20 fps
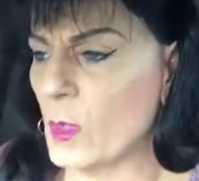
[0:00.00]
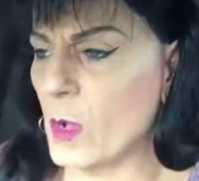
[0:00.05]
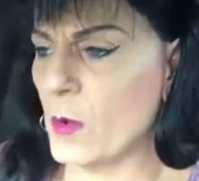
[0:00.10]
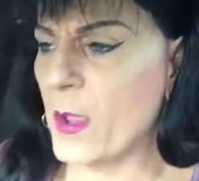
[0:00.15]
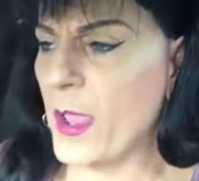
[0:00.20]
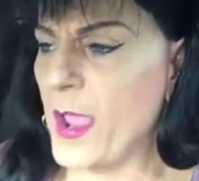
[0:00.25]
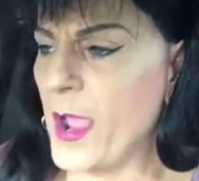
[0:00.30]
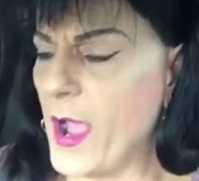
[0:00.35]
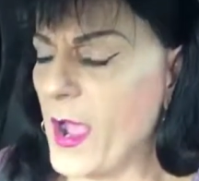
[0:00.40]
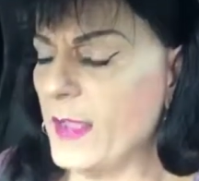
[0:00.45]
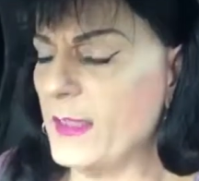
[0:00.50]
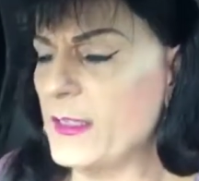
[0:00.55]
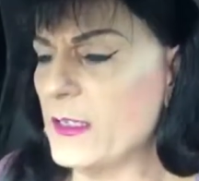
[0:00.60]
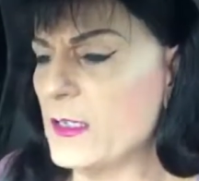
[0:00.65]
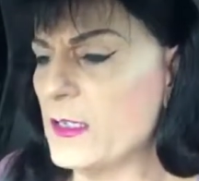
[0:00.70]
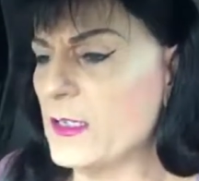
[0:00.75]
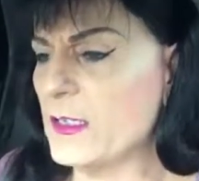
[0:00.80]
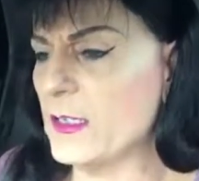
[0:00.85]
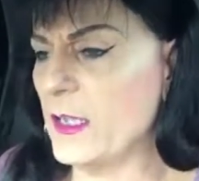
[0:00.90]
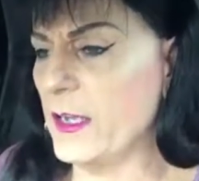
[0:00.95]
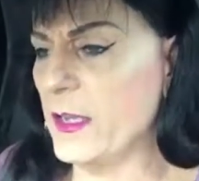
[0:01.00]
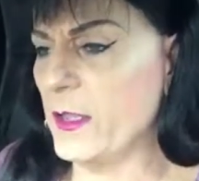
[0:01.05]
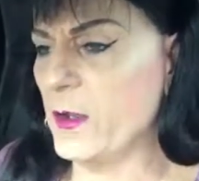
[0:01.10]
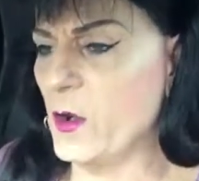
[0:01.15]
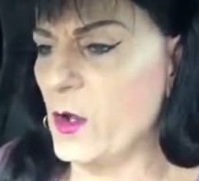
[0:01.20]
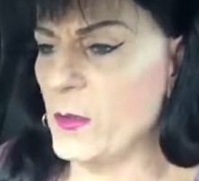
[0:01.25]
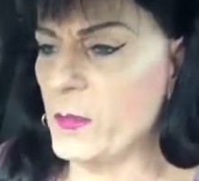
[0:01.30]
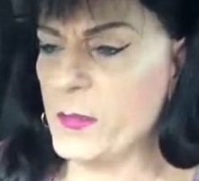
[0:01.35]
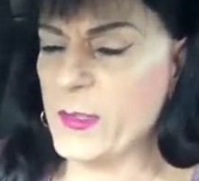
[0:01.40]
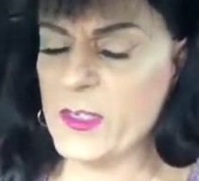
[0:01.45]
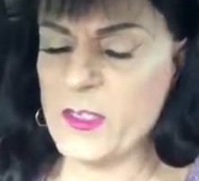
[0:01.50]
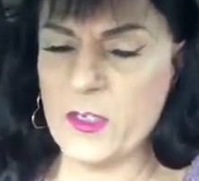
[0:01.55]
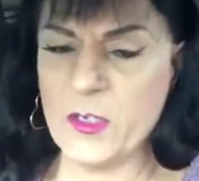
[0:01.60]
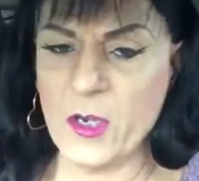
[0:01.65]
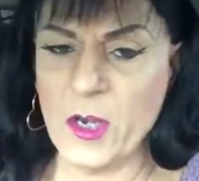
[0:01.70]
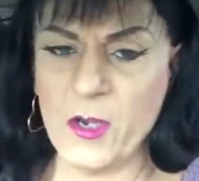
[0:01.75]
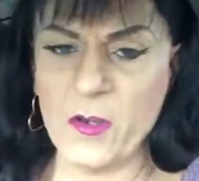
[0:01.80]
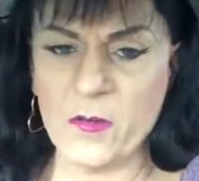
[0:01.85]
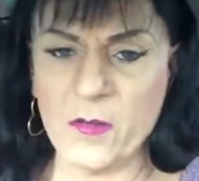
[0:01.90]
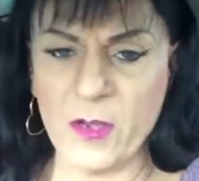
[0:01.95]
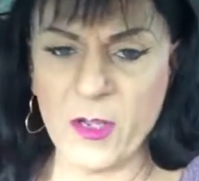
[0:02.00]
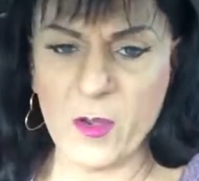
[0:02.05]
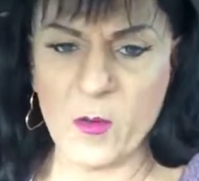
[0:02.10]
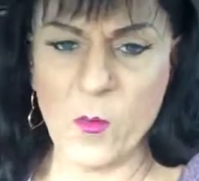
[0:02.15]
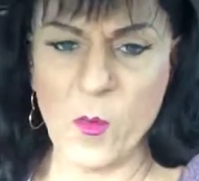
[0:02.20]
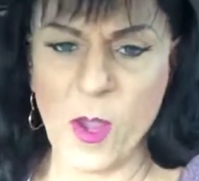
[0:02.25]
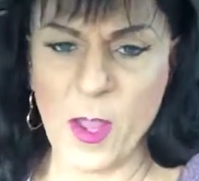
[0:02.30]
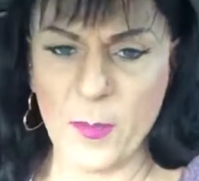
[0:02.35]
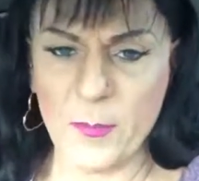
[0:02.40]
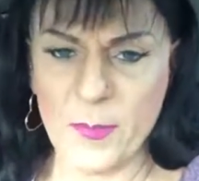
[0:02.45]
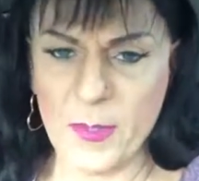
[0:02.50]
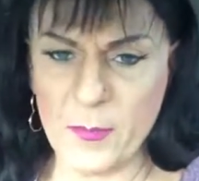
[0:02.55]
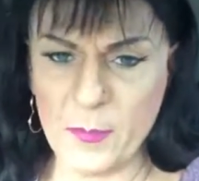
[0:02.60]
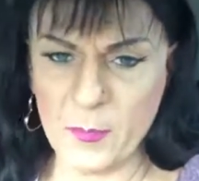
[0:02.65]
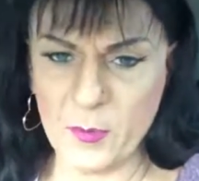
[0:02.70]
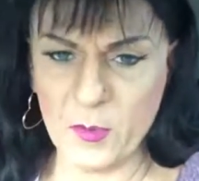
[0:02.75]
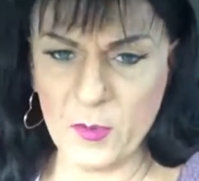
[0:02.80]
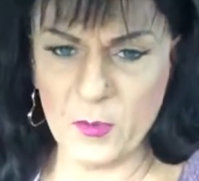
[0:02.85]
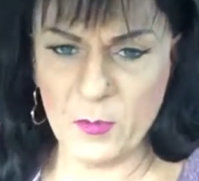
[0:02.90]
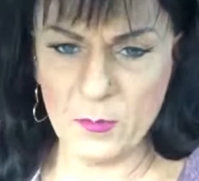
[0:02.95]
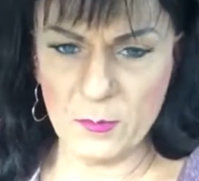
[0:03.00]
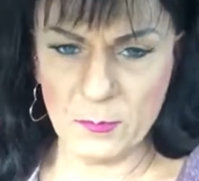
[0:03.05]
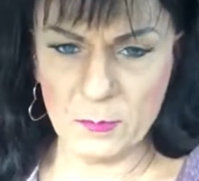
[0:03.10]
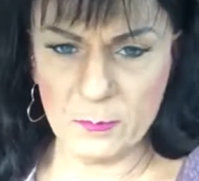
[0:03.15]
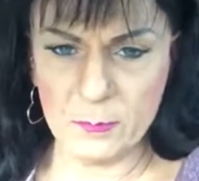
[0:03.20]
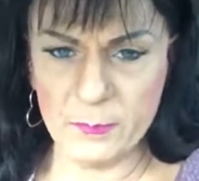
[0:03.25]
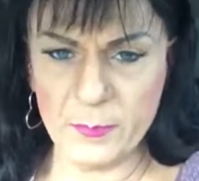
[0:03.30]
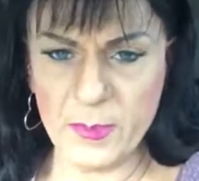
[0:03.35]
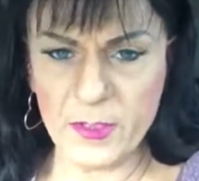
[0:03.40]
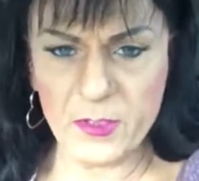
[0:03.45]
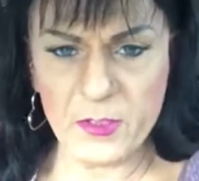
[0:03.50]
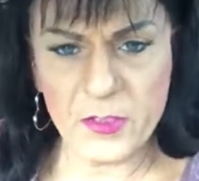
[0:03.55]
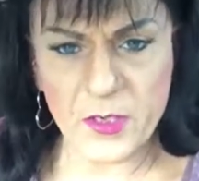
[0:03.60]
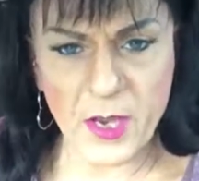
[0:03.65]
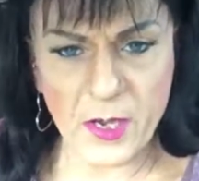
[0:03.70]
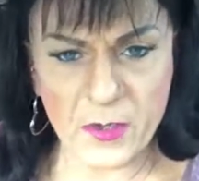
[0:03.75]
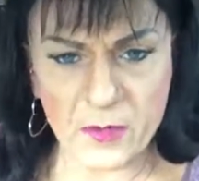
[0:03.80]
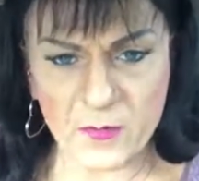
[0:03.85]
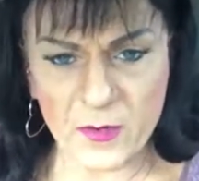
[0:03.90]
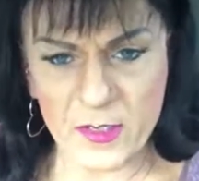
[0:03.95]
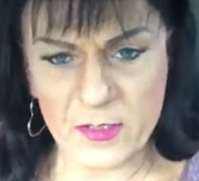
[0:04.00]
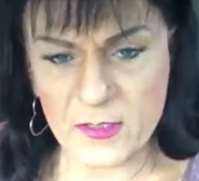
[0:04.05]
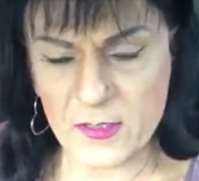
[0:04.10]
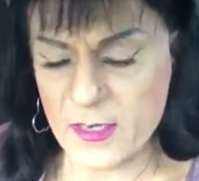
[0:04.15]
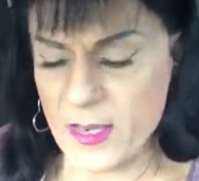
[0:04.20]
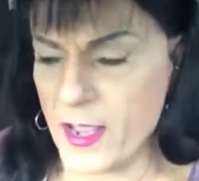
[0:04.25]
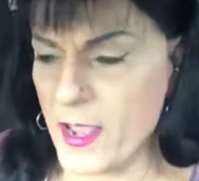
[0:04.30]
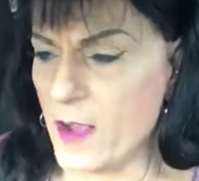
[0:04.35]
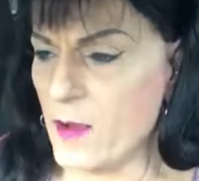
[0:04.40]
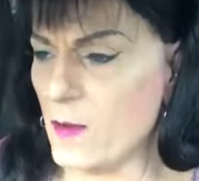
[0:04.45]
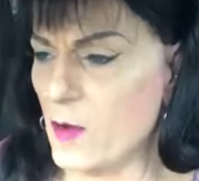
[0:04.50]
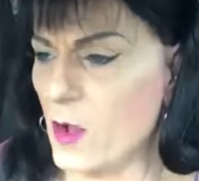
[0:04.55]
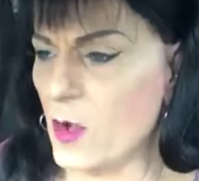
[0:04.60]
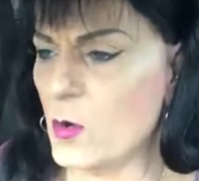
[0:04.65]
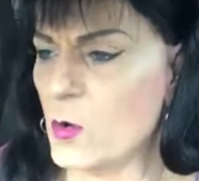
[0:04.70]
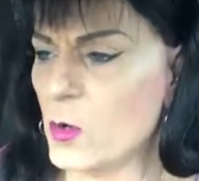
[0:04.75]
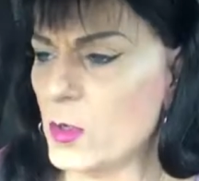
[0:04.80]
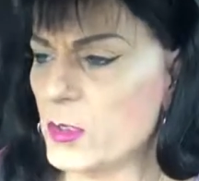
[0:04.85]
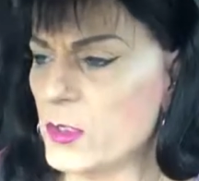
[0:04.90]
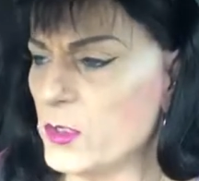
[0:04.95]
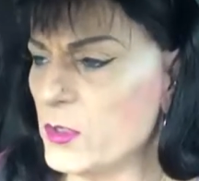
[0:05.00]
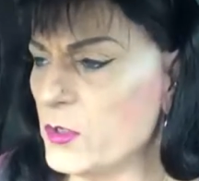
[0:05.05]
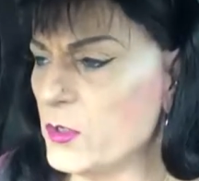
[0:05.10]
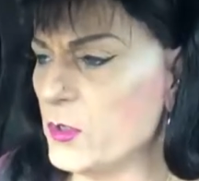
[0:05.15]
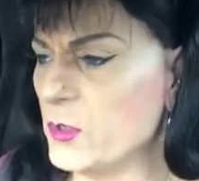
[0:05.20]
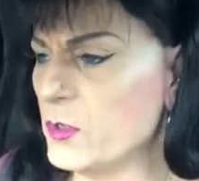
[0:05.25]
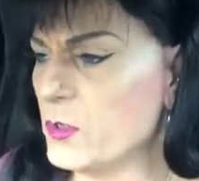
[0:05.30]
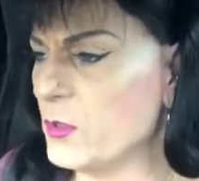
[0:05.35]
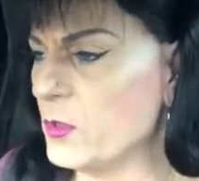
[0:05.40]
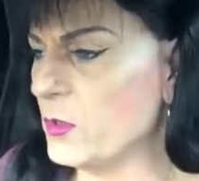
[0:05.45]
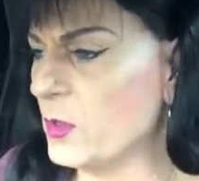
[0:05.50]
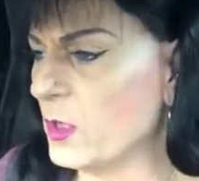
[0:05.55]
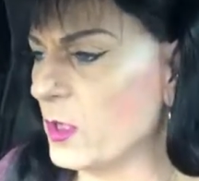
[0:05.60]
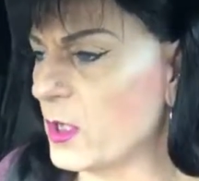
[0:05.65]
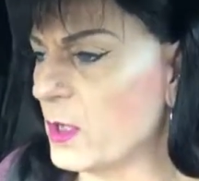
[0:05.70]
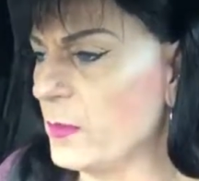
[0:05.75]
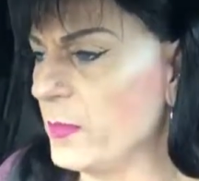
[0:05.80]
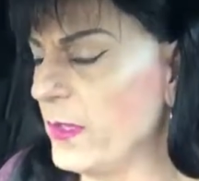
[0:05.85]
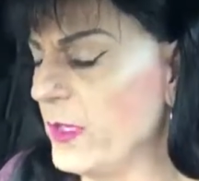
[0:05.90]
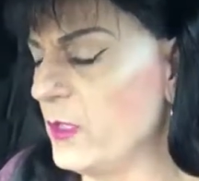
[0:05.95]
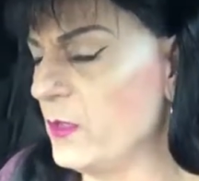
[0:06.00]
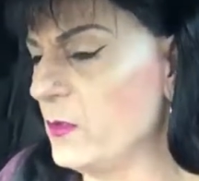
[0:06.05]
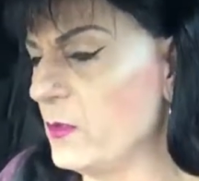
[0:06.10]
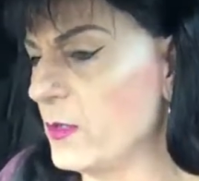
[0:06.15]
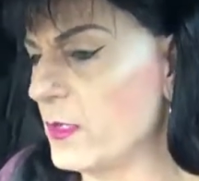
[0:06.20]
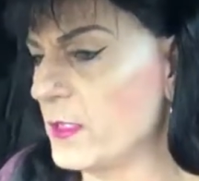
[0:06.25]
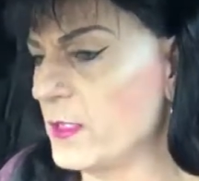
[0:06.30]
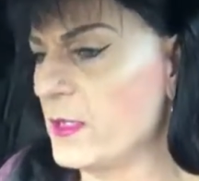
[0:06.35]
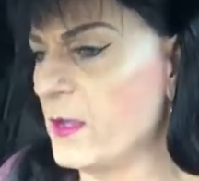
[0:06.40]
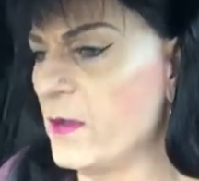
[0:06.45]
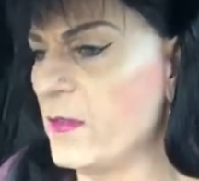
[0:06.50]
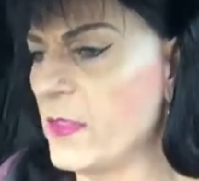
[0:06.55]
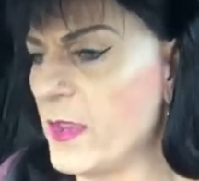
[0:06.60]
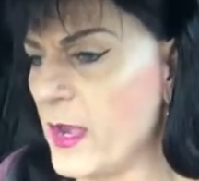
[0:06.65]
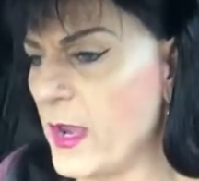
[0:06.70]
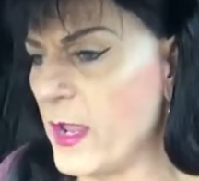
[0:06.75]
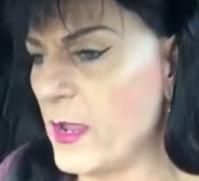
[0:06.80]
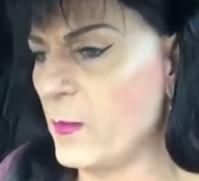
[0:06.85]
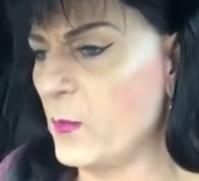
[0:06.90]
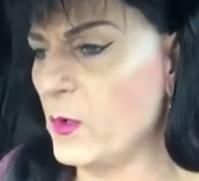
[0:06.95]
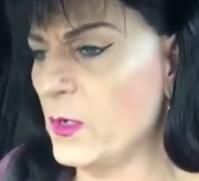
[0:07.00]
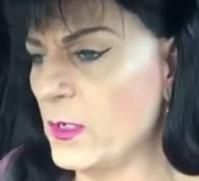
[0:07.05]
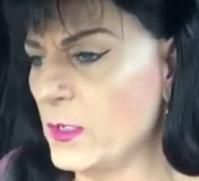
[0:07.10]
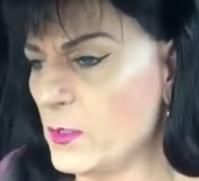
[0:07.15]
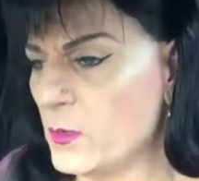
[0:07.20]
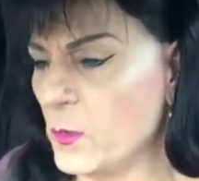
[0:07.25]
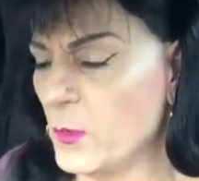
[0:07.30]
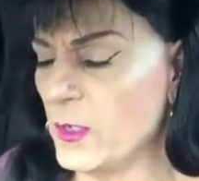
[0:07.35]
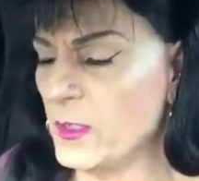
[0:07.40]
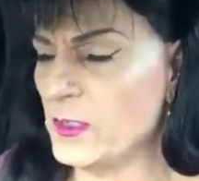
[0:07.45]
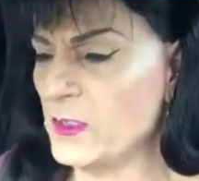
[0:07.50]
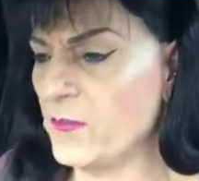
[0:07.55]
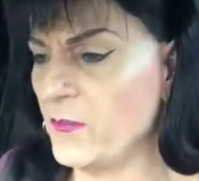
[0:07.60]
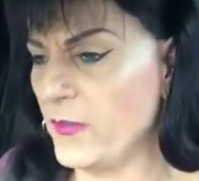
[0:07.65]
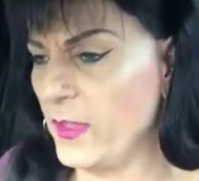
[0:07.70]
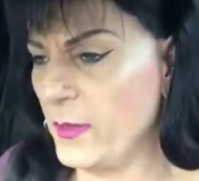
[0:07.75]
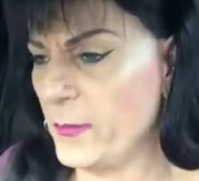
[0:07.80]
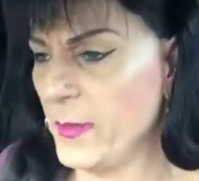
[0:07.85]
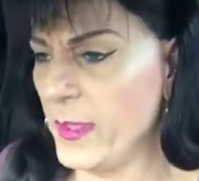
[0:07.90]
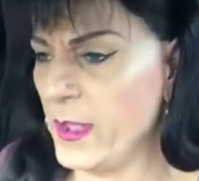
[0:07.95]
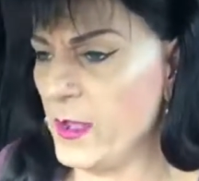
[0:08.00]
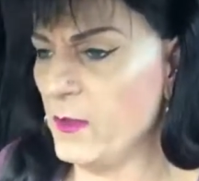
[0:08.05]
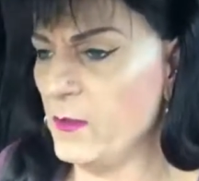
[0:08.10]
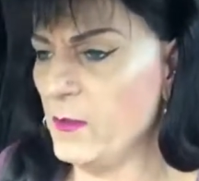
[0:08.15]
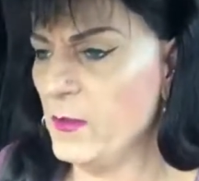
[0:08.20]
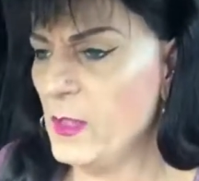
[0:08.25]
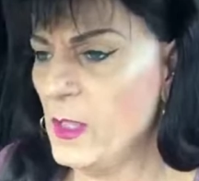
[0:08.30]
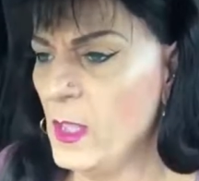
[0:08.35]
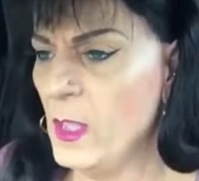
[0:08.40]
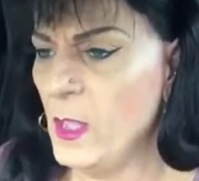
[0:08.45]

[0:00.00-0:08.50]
okay, I did a study on misgendering and why people misgender us. Now, of course, as soon as you look at me, you can tell that I was once female.